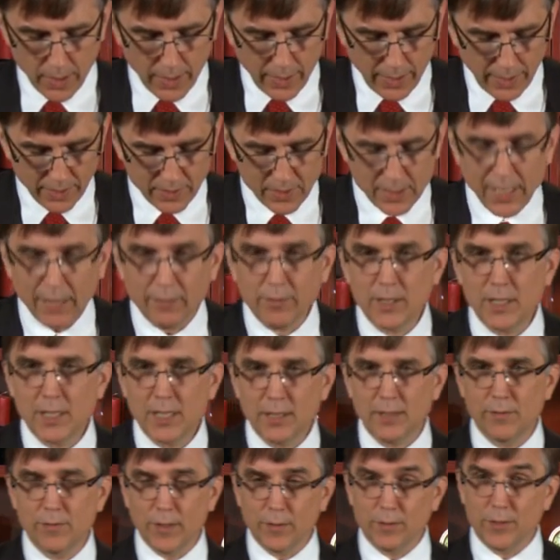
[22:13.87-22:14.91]
In
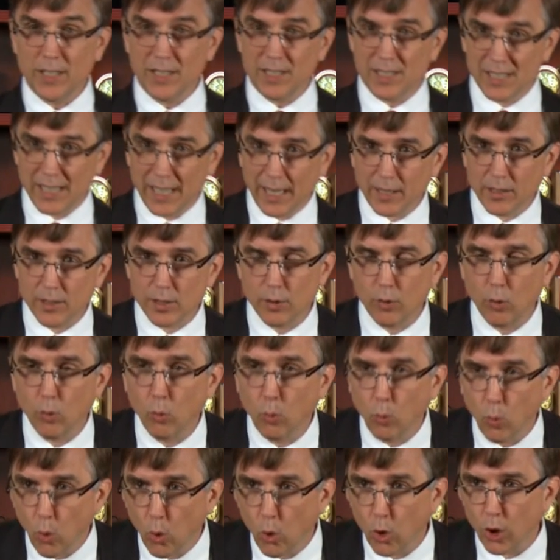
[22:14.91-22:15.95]
1756,
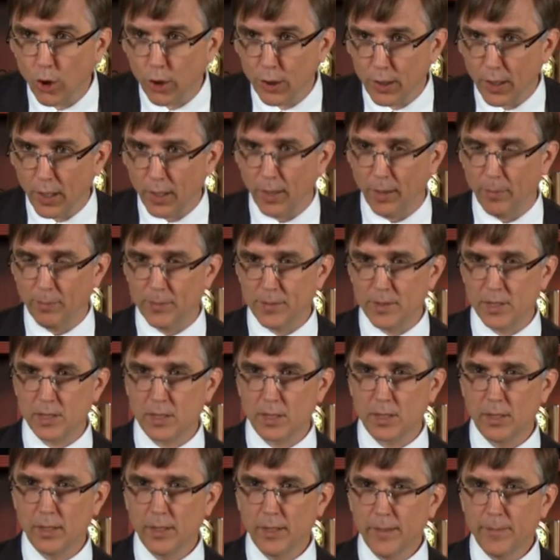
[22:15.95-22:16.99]
war
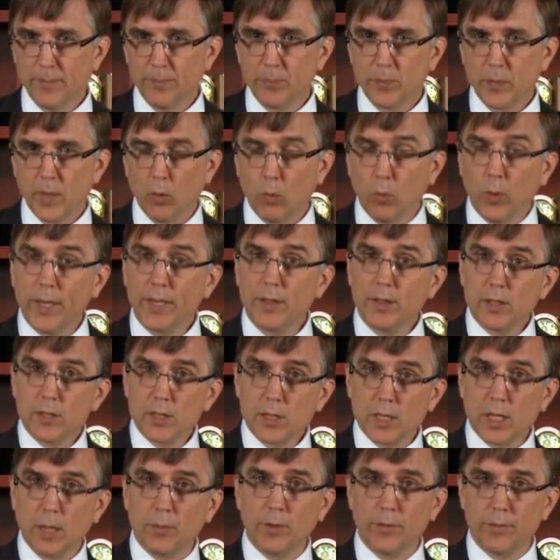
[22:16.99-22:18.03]
comes with
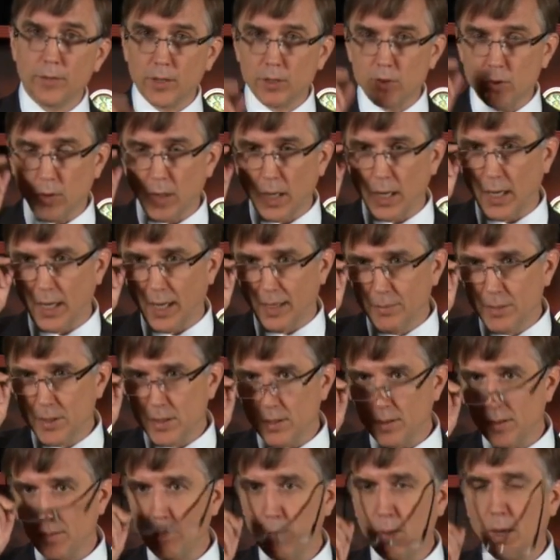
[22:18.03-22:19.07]
some of the tribes,
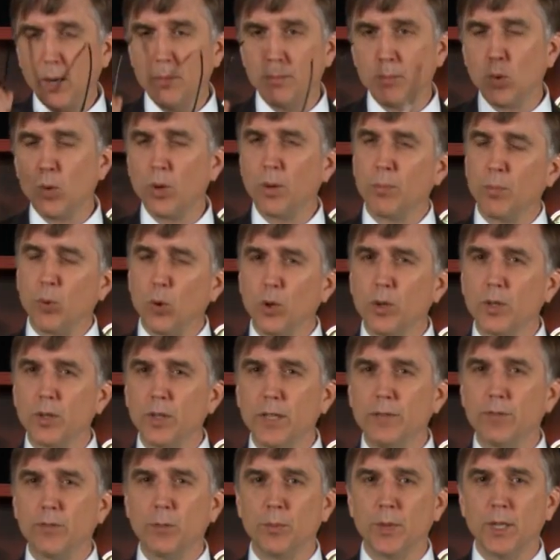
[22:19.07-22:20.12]
but more
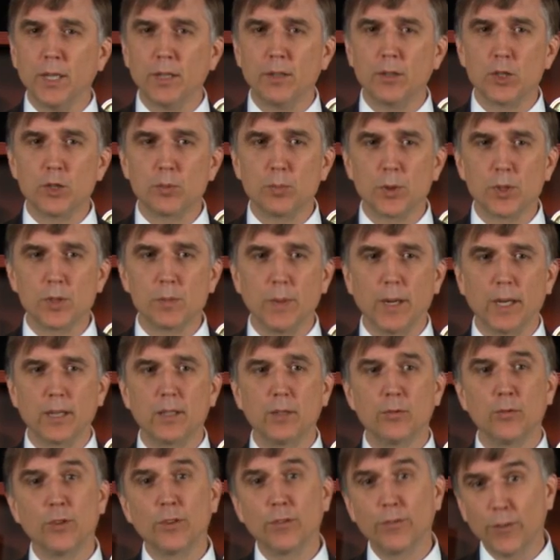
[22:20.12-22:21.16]
importantly from the English
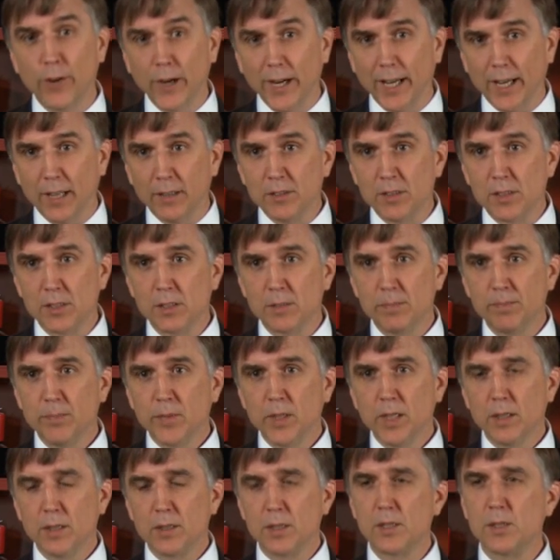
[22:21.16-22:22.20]
perspective, with France.
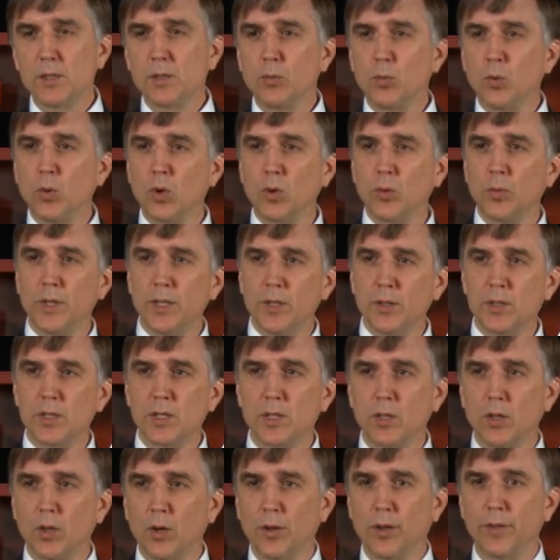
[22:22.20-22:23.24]
This is the war we used to
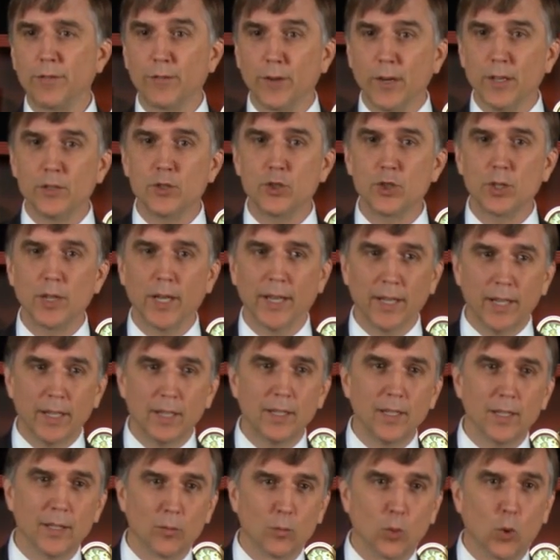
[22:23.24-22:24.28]
call the French and
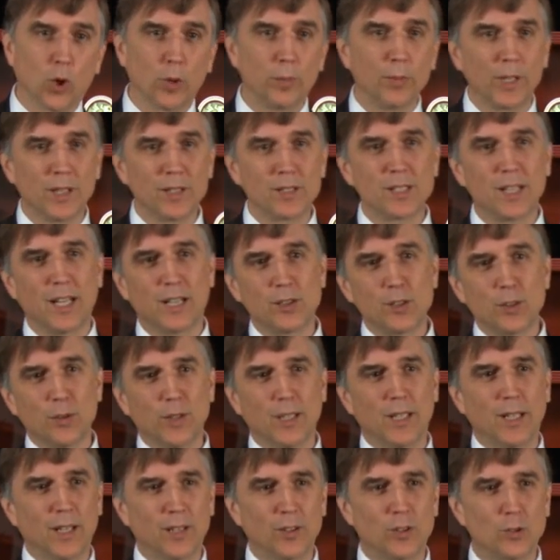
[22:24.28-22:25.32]
Indian War, because that's who
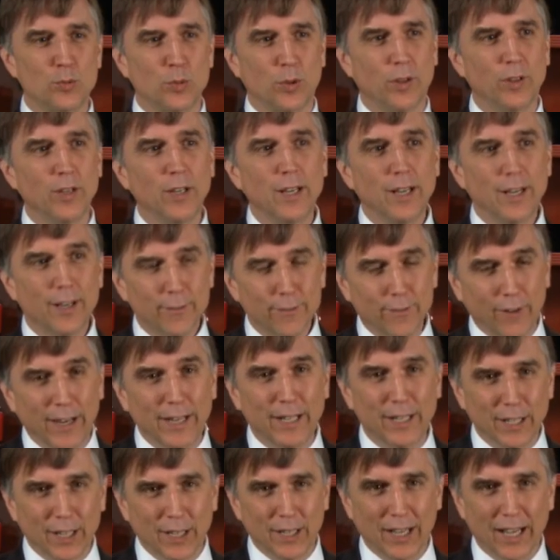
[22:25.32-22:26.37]
the English were
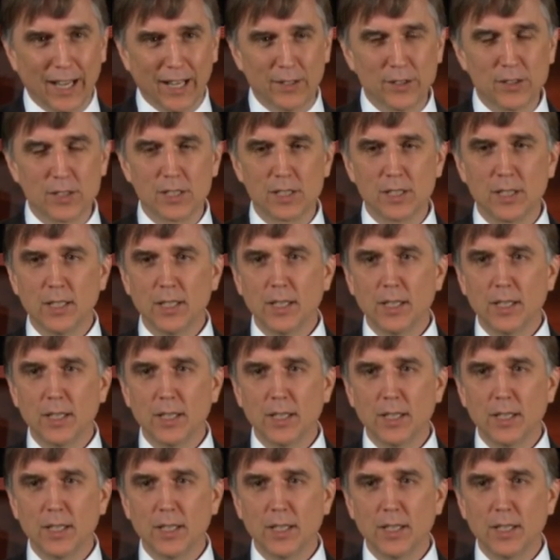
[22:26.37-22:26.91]
fighting against.